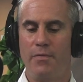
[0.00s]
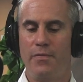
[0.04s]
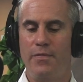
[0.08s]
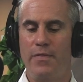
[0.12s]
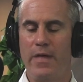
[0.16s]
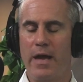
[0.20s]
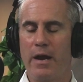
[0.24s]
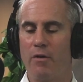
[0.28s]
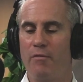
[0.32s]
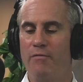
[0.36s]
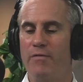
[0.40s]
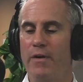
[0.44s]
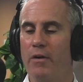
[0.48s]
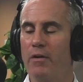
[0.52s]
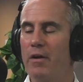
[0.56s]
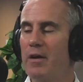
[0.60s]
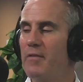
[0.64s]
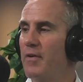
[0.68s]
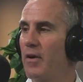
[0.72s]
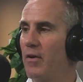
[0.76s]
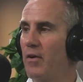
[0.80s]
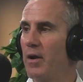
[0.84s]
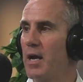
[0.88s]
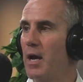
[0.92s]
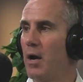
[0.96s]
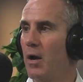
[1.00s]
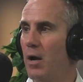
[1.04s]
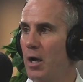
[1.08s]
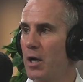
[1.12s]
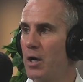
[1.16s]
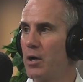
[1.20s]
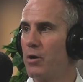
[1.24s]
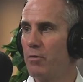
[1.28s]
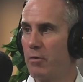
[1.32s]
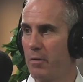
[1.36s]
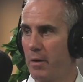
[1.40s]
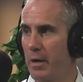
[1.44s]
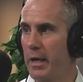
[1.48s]
they're very, very
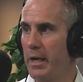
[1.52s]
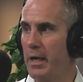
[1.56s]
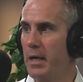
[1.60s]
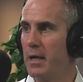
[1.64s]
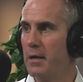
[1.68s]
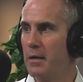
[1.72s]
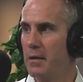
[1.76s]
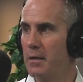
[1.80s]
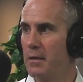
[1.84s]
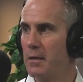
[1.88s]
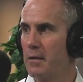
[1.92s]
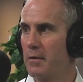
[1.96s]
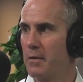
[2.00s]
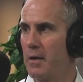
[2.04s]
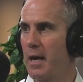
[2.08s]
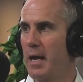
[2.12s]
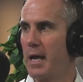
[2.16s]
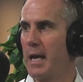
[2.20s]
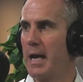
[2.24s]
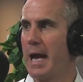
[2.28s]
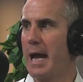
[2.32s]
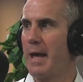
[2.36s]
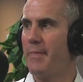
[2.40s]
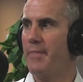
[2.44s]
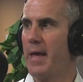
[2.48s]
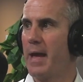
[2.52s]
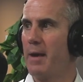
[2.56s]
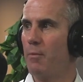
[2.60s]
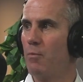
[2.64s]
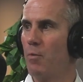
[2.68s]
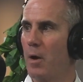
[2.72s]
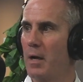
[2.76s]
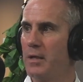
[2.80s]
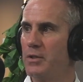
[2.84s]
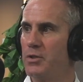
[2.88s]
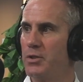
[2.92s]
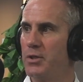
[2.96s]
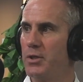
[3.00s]
hungry, okay, and they
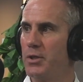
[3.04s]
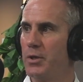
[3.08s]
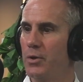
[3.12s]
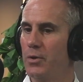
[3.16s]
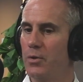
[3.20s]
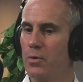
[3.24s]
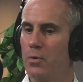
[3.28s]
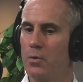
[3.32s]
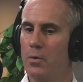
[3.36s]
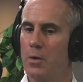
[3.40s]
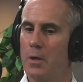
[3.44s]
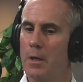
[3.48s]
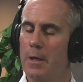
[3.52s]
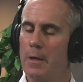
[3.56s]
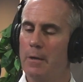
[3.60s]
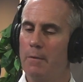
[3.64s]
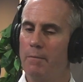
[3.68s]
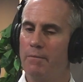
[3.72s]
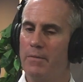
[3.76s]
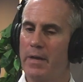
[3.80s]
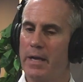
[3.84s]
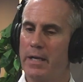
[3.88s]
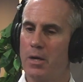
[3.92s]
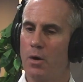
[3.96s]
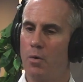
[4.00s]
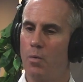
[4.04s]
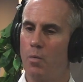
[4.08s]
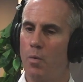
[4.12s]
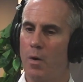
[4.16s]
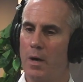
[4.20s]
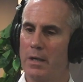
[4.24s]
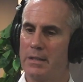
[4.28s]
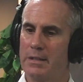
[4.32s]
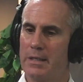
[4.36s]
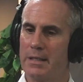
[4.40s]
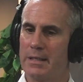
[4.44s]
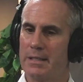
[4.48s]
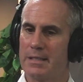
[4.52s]
don't
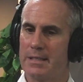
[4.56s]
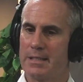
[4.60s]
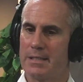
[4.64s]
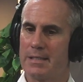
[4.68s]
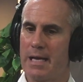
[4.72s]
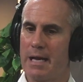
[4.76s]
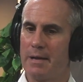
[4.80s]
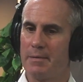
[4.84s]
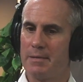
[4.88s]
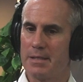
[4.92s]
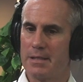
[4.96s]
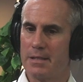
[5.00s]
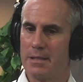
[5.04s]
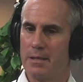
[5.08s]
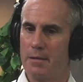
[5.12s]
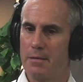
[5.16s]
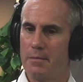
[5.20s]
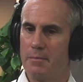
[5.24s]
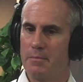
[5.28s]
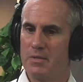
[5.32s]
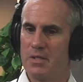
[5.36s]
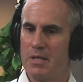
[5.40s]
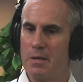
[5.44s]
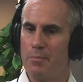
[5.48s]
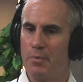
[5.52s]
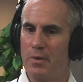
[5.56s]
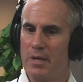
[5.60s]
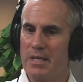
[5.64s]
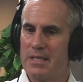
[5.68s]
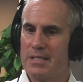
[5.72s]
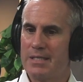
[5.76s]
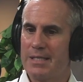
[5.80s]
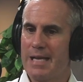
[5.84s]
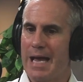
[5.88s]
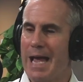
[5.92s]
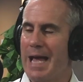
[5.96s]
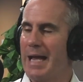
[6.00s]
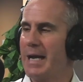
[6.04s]
want to simply
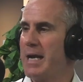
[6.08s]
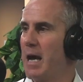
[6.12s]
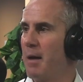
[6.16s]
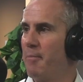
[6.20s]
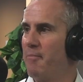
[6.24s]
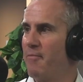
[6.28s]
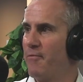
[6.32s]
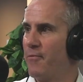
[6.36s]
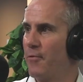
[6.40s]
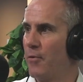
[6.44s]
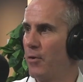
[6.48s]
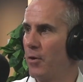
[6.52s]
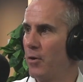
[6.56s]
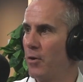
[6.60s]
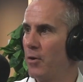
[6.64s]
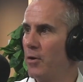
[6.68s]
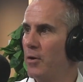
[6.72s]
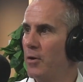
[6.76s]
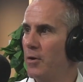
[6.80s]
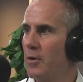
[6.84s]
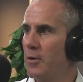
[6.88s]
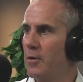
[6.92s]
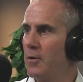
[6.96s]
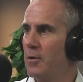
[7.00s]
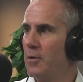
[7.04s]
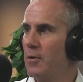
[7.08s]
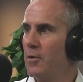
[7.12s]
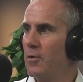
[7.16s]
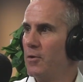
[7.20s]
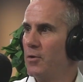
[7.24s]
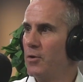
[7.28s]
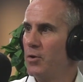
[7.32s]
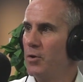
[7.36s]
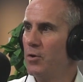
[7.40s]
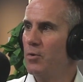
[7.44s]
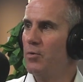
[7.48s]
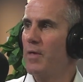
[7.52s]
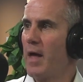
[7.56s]
stand up for
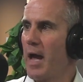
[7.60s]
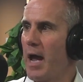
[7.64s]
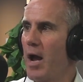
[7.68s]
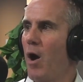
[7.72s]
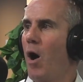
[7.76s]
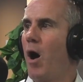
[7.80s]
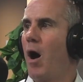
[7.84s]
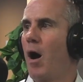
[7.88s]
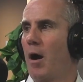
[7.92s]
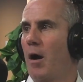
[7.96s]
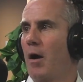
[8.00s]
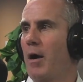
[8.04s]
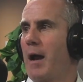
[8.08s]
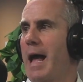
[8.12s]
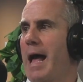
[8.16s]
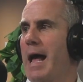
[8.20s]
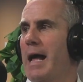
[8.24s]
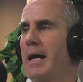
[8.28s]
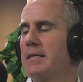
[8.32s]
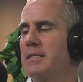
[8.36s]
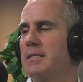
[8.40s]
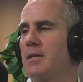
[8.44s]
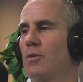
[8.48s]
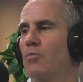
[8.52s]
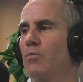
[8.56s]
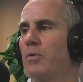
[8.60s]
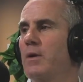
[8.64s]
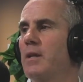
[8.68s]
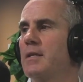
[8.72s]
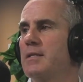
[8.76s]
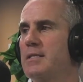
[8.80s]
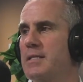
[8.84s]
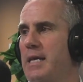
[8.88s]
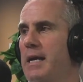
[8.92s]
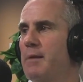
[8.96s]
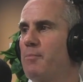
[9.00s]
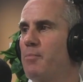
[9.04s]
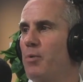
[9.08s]
who they are as a real
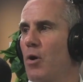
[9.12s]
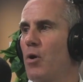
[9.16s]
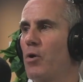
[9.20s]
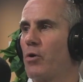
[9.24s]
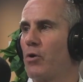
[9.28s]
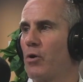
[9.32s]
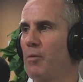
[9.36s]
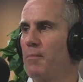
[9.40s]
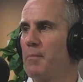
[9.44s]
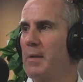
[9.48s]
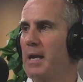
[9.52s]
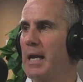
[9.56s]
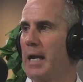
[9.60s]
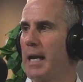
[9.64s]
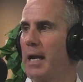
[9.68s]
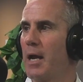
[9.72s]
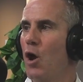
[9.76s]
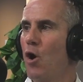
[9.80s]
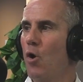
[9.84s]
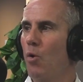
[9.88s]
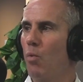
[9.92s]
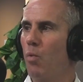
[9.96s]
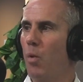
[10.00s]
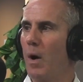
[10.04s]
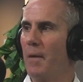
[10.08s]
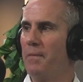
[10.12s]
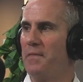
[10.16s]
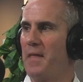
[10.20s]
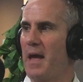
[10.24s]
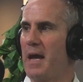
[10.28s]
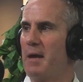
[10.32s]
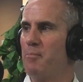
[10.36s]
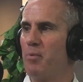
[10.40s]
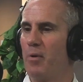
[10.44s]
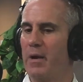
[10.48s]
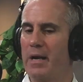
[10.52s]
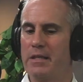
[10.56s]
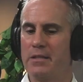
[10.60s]
estate broker, meaning what
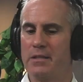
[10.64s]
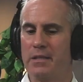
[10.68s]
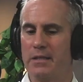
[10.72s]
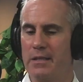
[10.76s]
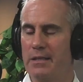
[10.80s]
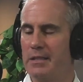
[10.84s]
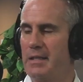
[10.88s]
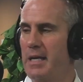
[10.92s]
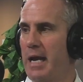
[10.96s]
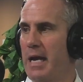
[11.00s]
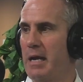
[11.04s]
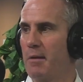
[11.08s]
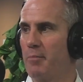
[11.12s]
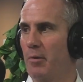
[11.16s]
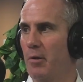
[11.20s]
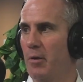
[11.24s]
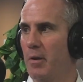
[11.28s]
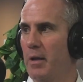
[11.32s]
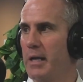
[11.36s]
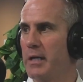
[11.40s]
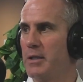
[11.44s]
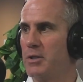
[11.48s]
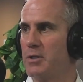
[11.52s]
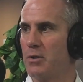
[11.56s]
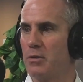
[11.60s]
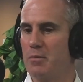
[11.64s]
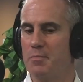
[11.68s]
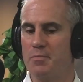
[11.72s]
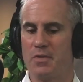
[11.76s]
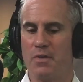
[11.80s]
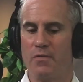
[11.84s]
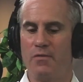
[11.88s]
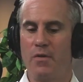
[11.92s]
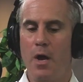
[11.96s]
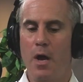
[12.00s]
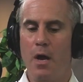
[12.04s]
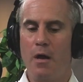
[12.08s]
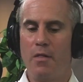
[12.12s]
they bring to the table in terms
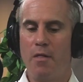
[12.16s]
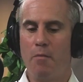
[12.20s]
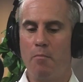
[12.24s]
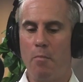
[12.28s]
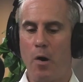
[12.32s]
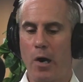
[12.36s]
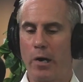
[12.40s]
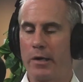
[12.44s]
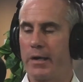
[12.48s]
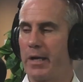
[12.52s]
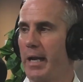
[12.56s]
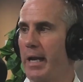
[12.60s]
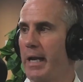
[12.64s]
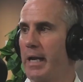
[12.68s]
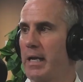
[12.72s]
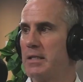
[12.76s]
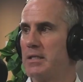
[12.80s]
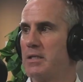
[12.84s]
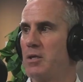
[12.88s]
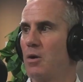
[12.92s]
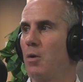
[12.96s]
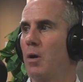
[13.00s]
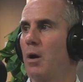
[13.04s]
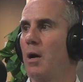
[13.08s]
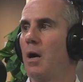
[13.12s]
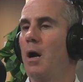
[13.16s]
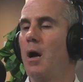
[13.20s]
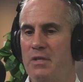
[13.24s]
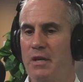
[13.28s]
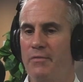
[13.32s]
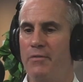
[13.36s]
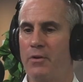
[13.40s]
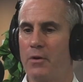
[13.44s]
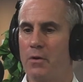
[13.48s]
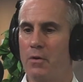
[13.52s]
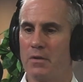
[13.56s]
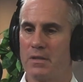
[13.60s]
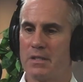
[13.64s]
of the marketing. And so a
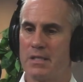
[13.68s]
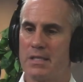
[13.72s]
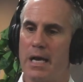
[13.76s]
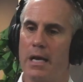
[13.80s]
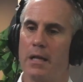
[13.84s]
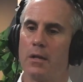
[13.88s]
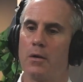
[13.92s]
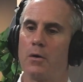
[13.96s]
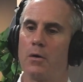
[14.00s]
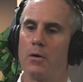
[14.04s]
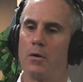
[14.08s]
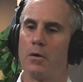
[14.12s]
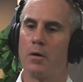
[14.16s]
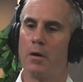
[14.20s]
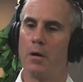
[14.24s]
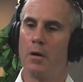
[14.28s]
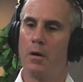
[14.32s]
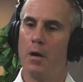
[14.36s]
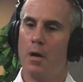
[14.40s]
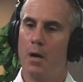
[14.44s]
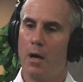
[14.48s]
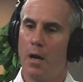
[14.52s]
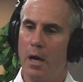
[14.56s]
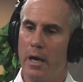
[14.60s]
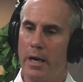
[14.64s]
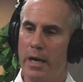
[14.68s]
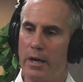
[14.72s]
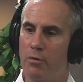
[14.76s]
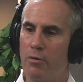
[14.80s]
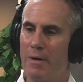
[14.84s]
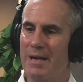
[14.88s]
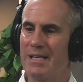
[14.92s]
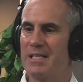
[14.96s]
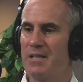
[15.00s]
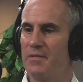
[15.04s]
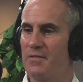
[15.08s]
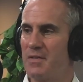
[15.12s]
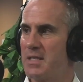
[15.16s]
difficult seller or an
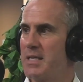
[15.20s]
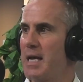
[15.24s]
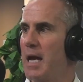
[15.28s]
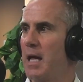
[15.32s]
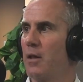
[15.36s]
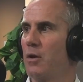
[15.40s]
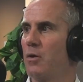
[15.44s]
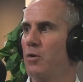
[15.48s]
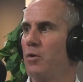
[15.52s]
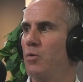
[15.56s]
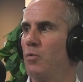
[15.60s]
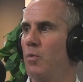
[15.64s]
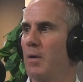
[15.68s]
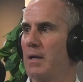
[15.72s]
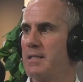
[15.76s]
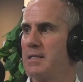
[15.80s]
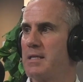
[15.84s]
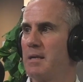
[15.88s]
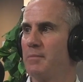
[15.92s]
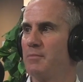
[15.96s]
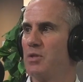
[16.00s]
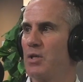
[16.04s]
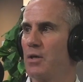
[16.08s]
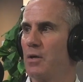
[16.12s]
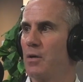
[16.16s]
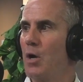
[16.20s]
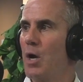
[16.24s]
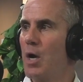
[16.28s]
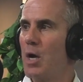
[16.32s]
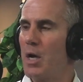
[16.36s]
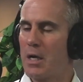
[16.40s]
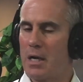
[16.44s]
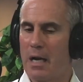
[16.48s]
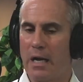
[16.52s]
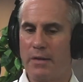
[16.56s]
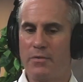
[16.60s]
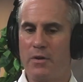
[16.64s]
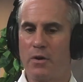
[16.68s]
aggressive seller who wants them to
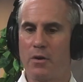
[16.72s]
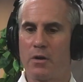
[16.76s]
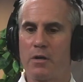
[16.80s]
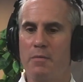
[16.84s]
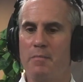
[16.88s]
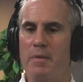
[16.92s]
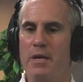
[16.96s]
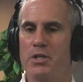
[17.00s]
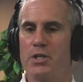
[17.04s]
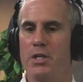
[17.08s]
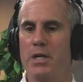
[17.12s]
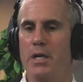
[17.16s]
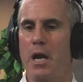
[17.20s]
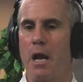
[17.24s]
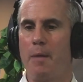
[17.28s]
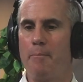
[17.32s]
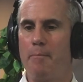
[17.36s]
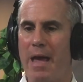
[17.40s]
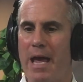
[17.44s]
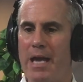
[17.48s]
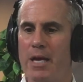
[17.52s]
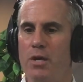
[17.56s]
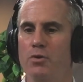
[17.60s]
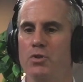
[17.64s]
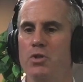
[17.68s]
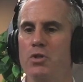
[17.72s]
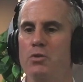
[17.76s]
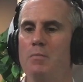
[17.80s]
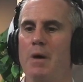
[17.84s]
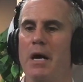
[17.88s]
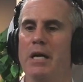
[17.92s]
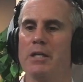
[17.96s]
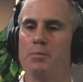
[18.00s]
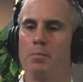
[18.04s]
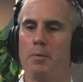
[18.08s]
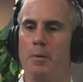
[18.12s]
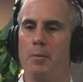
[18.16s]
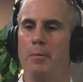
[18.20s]
cut their commission on pay you too
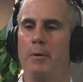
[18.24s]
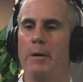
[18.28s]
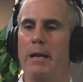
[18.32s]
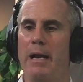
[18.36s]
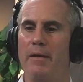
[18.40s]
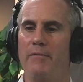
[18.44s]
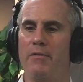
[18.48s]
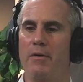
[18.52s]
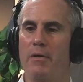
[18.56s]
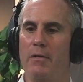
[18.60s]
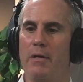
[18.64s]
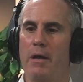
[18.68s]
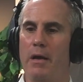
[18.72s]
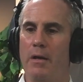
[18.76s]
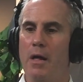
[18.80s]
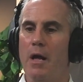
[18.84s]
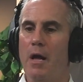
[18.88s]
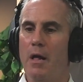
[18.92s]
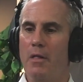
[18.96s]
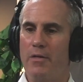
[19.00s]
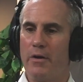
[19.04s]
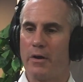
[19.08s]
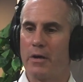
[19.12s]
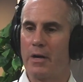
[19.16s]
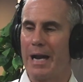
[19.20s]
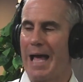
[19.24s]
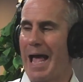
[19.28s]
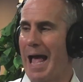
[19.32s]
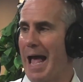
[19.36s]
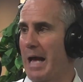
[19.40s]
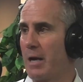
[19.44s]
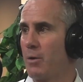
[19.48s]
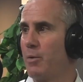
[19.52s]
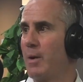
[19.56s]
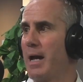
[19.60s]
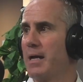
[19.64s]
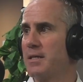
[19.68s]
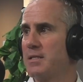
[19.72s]
much, but whatever, they're going to
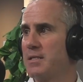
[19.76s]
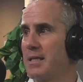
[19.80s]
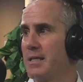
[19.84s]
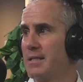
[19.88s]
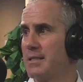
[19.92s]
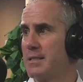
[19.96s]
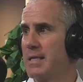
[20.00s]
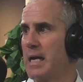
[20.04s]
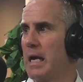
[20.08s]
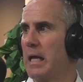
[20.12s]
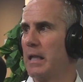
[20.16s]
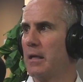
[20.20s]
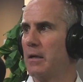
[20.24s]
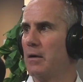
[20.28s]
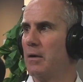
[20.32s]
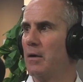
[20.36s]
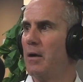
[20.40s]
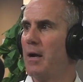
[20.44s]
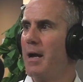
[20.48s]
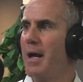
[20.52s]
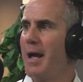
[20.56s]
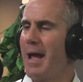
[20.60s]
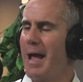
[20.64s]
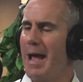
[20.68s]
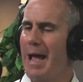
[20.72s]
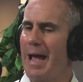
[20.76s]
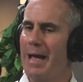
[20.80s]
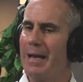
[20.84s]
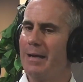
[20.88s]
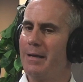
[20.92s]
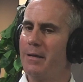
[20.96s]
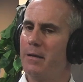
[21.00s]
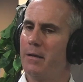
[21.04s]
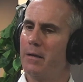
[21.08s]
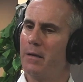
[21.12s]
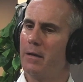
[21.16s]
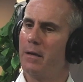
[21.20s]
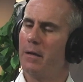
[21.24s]
acquiesce to the seller.
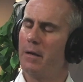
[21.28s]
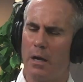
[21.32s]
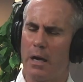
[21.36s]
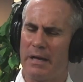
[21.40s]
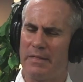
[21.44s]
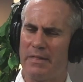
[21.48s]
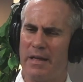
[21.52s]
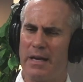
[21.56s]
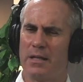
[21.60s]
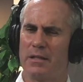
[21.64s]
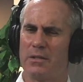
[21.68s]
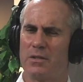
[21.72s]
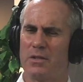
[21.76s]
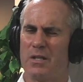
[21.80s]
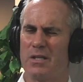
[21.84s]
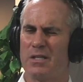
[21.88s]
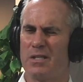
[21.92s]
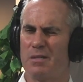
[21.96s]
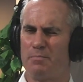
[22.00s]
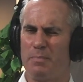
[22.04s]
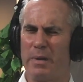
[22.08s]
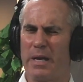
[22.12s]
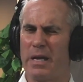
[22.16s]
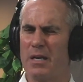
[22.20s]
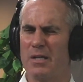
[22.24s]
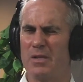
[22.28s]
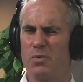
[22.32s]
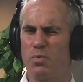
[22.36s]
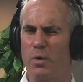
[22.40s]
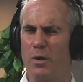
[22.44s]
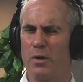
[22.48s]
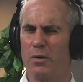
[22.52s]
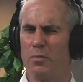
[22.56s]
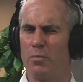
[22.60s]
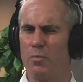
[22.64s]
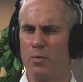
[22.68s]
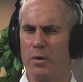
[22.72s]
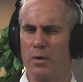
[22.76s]
And I think just because
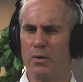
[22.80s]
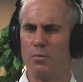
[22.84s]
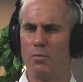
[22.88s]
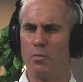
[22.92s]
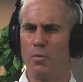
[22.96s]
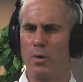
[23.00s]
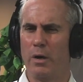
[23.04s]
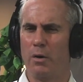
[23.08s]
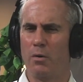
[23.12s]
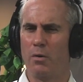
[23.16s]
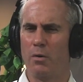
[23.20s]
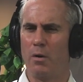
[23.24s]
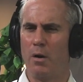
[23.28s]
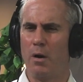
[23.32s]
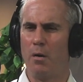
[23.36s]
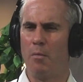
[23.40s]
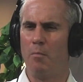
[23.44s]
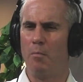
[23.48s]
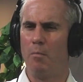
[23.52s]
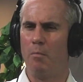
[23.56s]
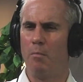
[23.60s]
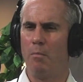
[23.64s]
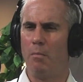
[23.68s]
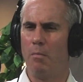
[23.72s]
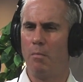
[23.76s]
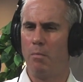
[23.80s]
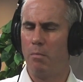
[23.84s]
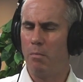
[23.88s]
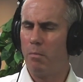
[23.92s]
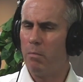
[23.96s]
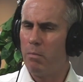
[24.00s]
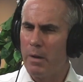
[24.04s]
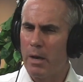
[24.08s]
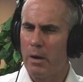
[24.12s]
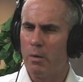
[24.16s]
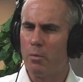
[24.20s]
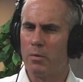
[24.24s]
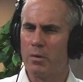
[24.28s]
we're
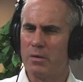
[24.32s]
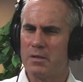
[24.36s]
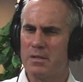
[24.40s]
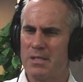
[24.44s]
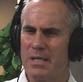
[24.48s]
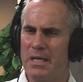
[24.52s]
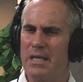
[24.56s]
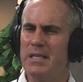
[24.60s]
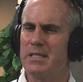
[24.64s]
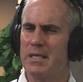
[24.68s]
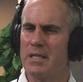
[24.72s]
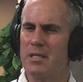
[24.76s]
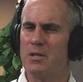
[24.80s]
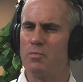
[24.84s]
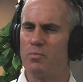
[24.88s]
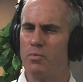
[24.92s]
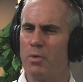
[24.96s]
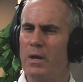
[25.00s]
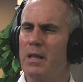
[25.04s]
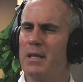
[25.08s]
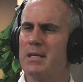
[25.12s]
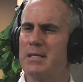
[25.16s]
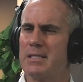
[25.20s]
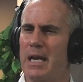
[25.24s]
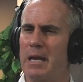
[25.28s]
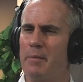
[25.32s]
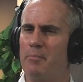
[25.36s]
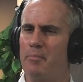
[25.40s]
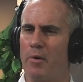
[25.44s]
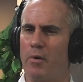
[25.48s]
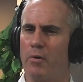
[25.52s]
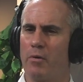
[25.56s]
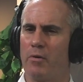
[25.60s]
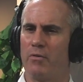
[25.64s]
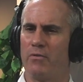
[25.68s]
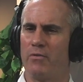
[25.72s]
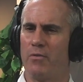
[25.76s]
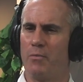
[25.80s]
seasoned real estate
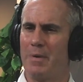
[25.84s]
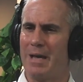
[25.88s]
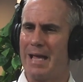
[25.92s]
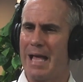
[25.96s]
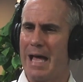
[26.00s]
brokers and we